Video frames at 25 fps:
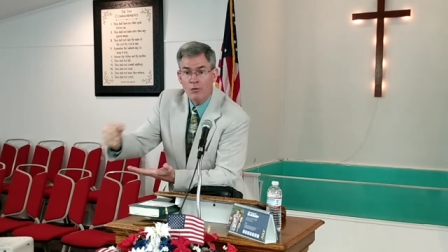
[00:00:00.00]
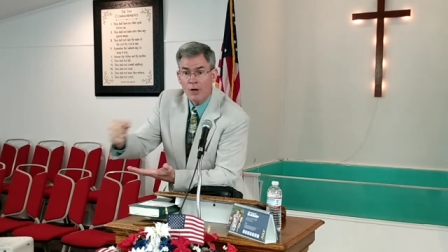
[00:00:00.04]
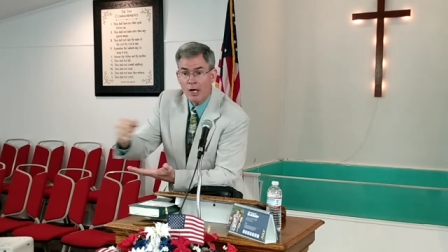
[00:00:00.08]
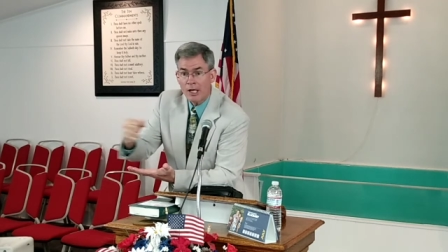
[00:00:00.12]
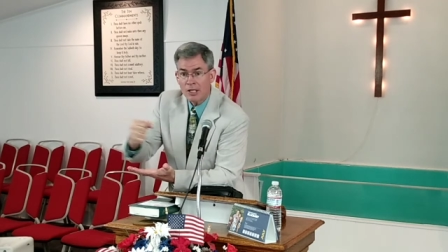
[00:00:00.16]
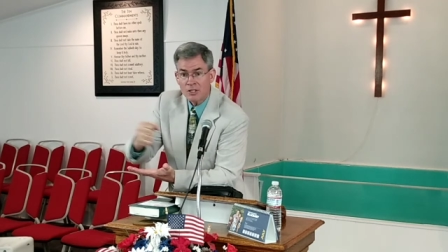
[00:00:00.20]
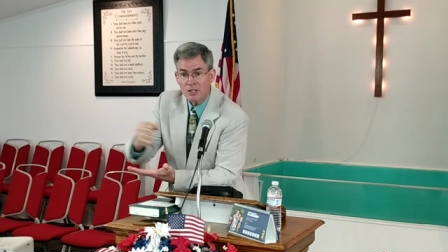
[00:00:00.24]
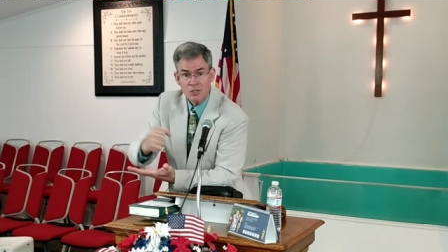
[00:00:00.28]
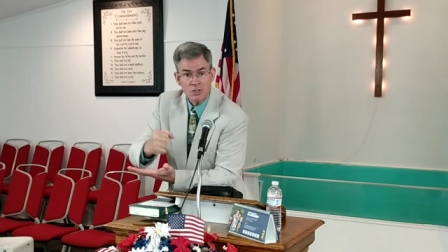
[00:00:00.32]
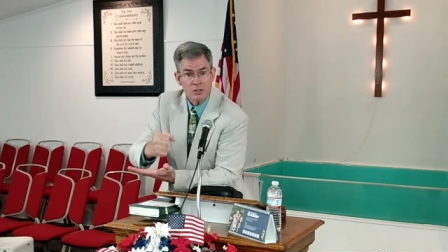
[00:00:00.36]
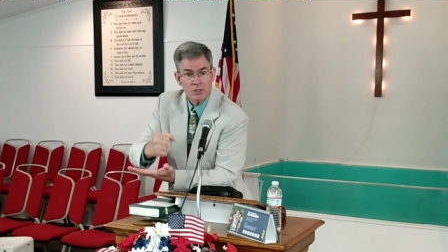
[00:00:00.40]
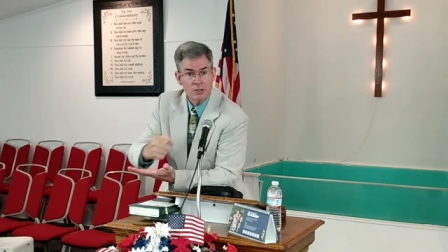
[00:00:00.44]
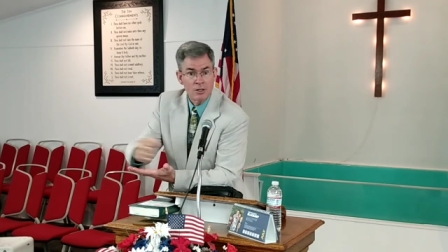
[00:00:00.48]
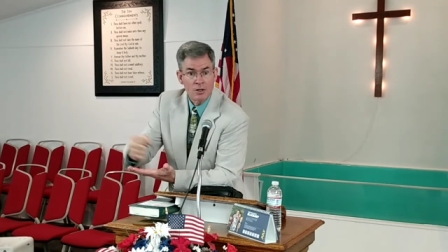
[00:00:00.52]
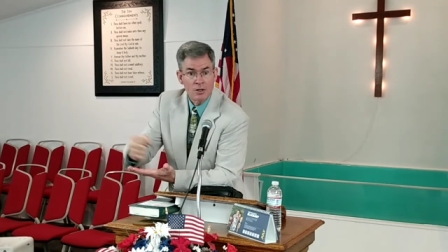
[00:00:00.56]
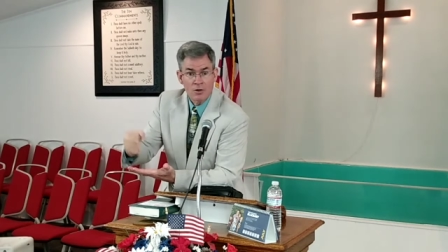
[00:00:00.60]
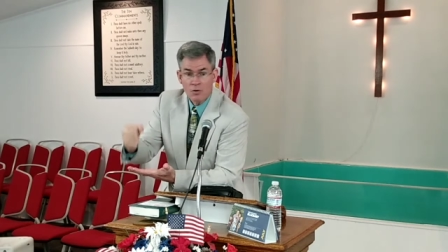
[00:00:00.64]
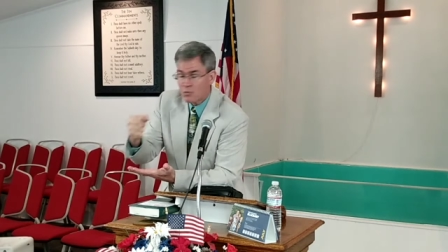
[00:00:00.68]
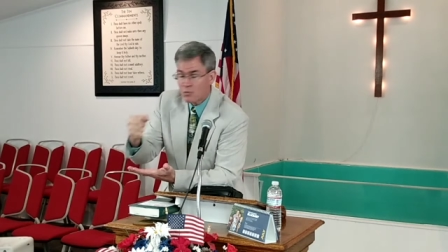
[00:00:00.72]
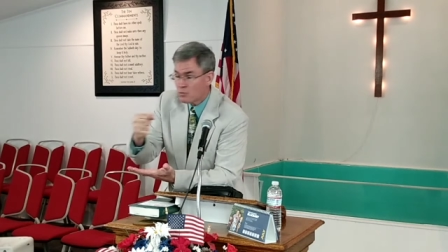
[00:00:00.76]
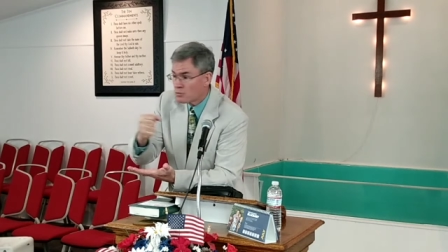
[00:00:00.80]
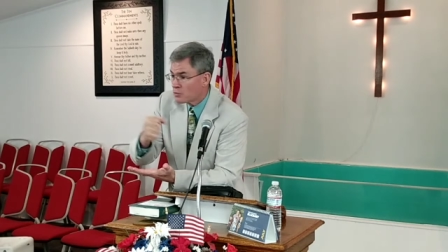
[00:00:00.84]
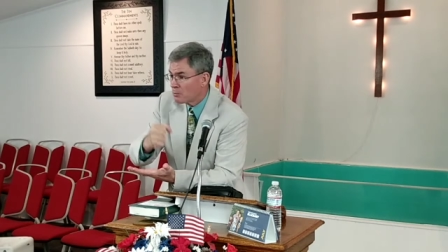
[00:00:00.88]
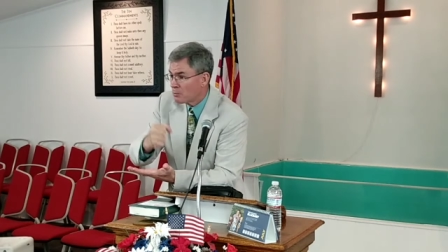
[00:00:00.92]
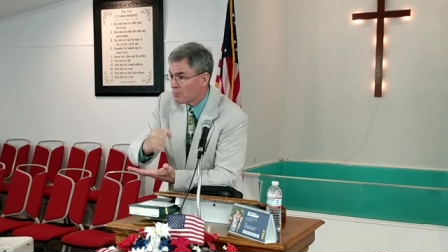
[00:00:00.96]
us
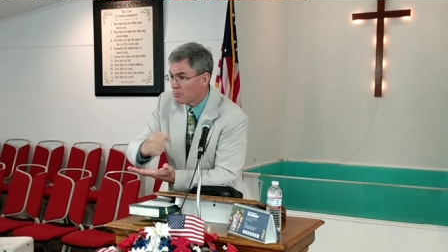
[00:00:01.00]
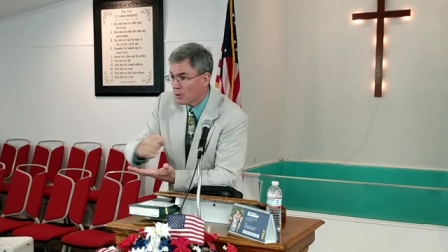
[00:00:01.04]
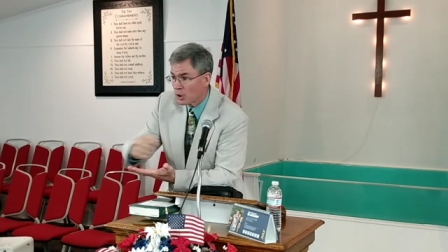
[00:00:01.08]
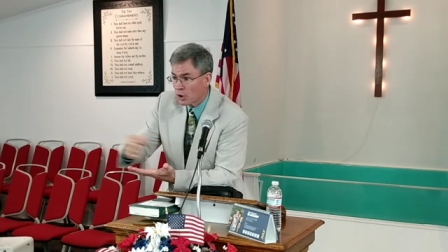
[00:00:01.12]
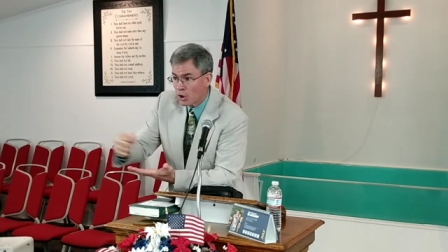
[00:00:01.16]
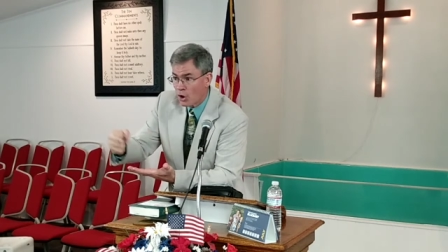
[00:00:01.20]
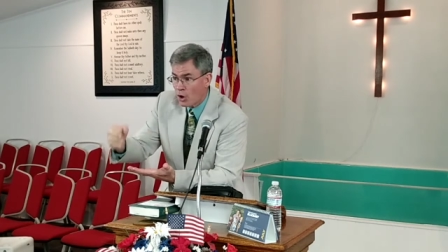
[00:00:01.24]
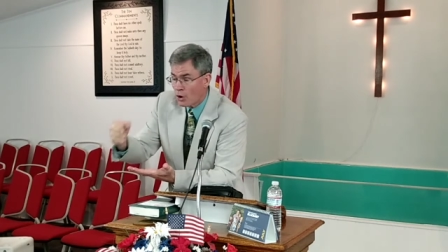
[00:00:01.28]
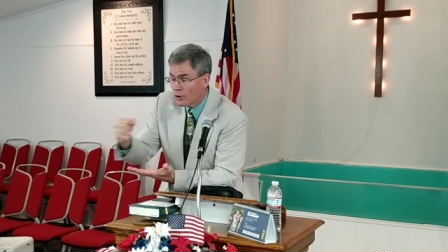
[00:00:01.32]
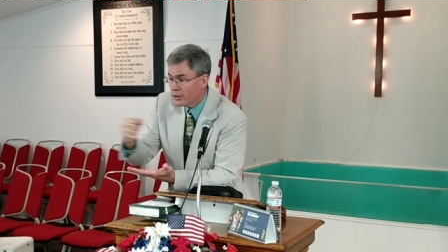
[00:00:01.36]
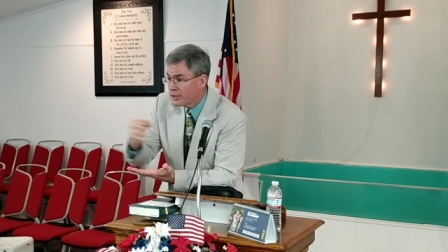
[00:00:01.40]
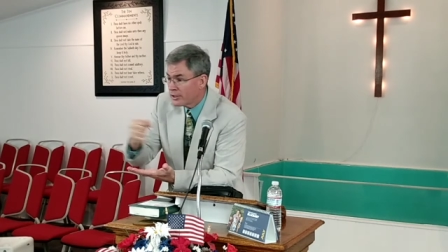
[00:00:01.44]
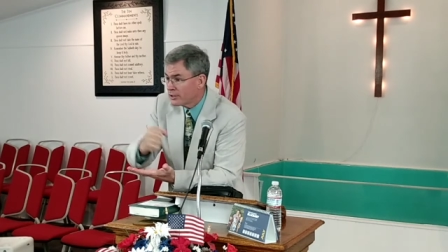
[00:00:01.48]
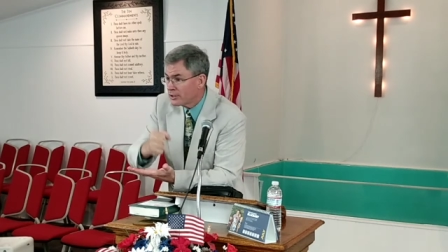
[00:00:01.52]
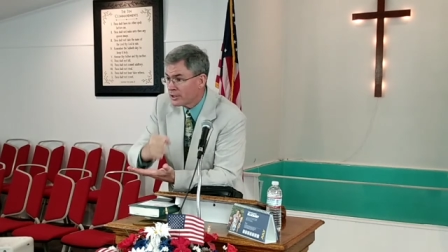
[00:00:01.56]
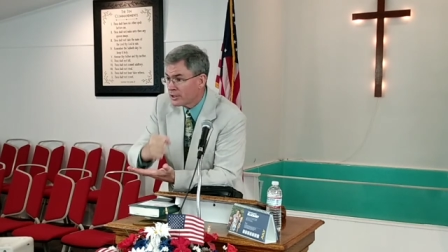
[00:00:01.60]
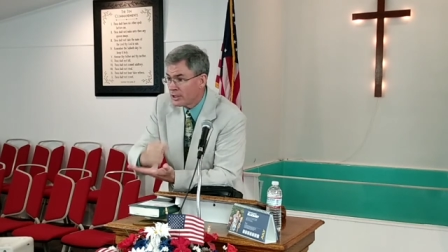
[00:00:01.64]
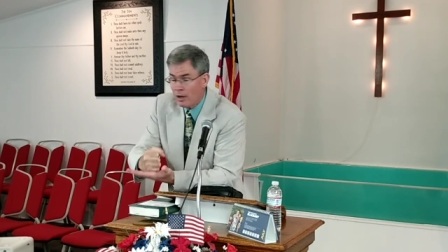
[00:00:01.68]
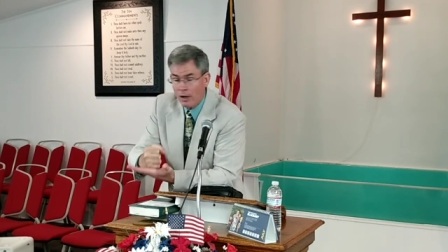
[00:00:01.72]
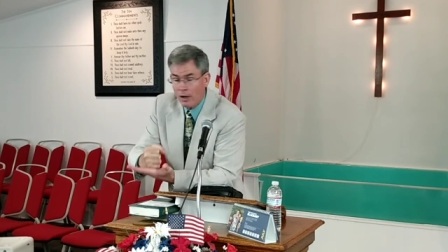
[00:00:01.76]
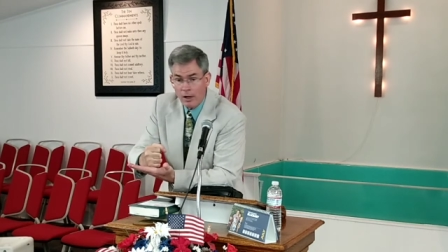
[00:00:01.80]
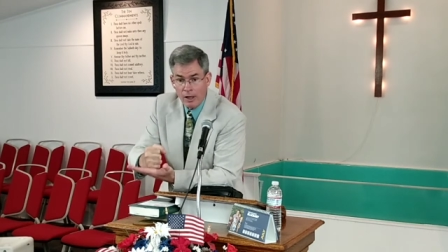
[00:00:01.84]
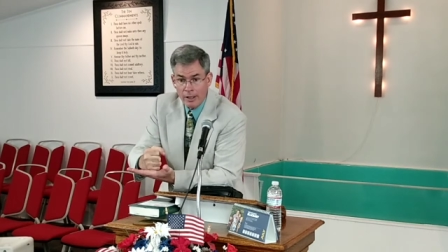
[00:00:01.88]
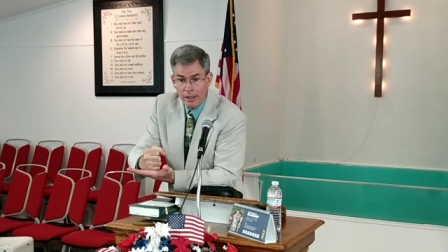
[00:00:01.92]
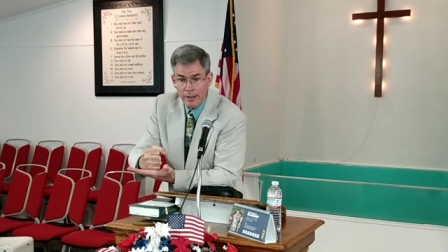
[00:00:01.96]
from belonging to
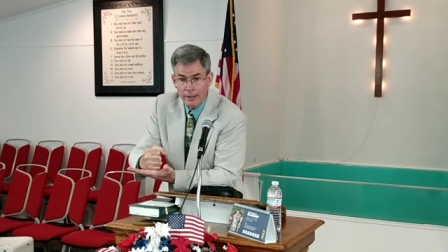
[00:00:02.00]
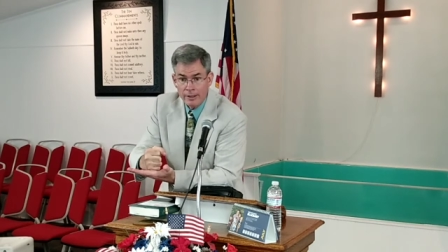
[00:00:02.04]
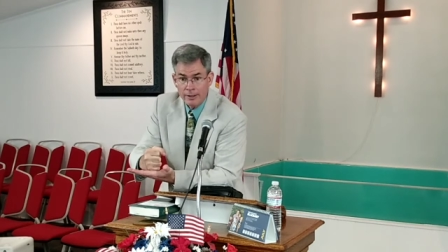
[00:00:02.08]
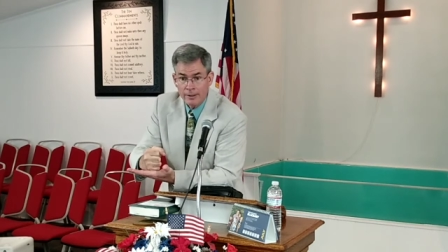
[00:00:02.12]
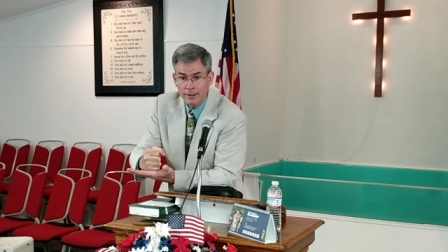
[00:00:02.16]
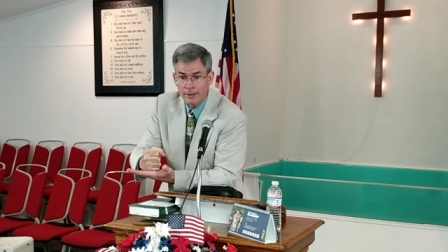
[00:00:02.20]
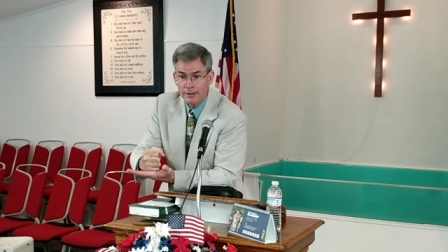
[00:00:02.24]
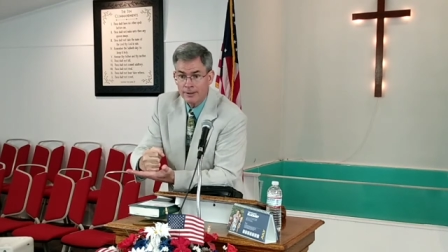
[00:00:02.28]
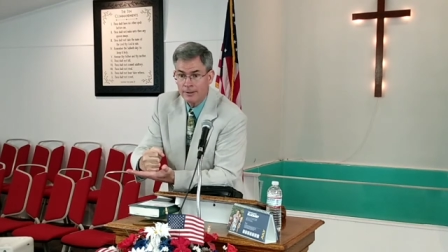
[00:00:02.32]
God.